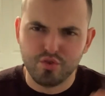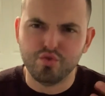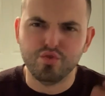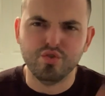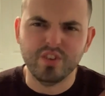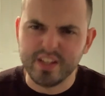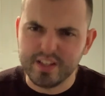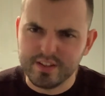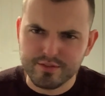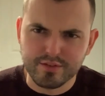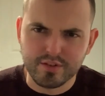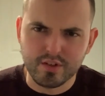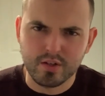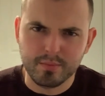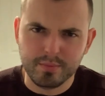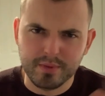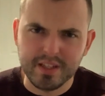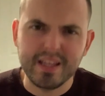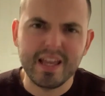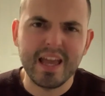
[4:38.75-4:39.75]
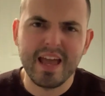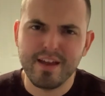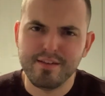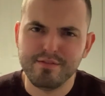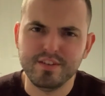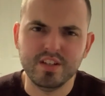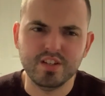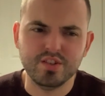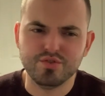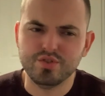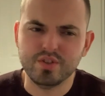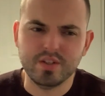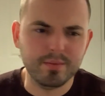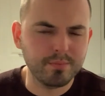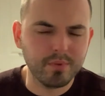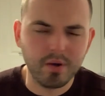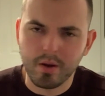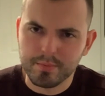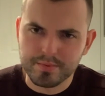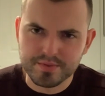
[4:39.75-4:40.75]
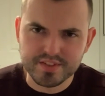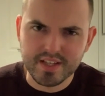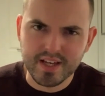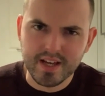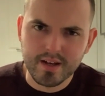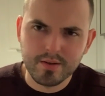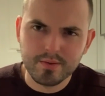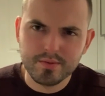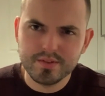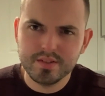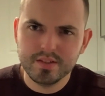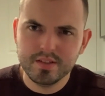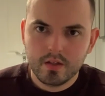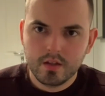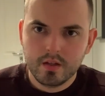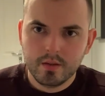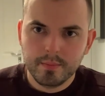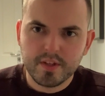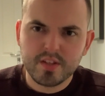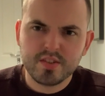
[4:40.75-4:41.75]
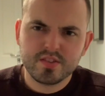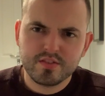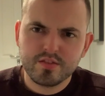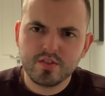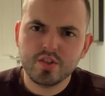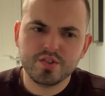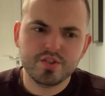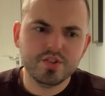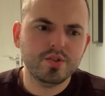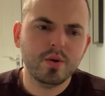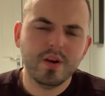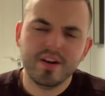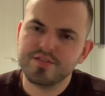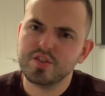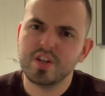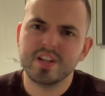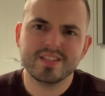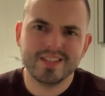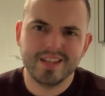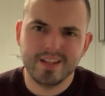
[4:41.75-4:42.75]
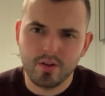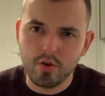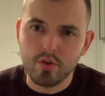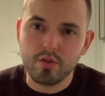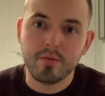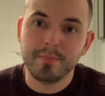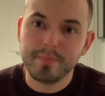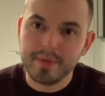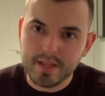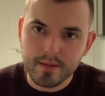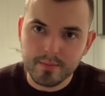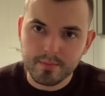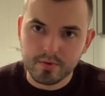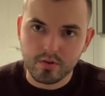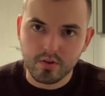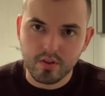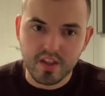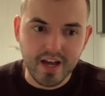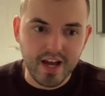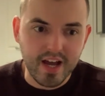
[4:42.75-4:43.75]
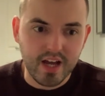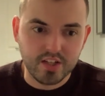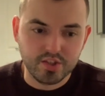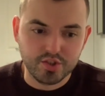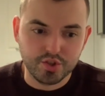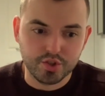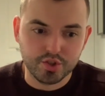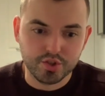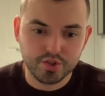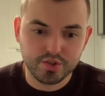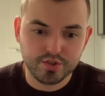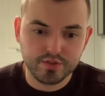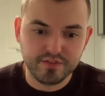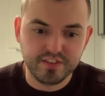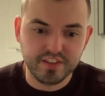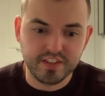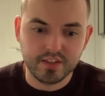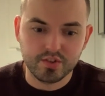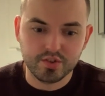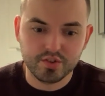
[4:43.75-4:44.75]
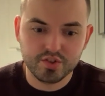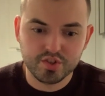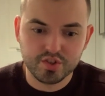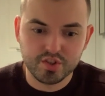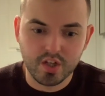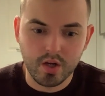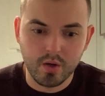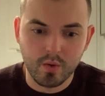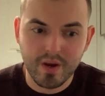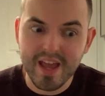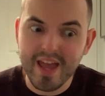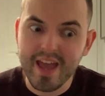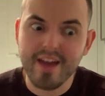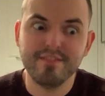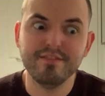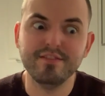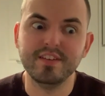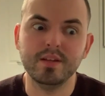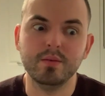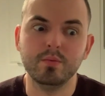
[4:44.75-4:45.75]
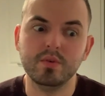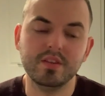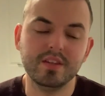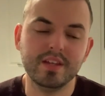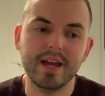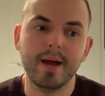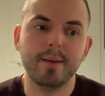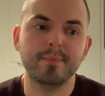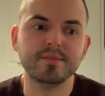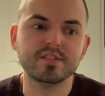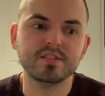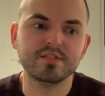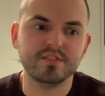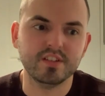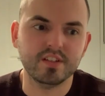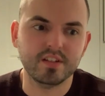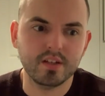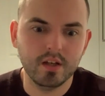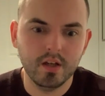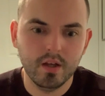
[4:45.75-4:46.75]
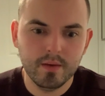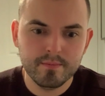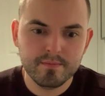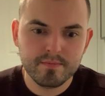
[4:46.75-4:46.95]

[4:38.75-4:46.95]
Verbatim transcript: reverby, heavy dream pop sound because of course you do have tracks like Other People that just feel so heavy with the atmosphere.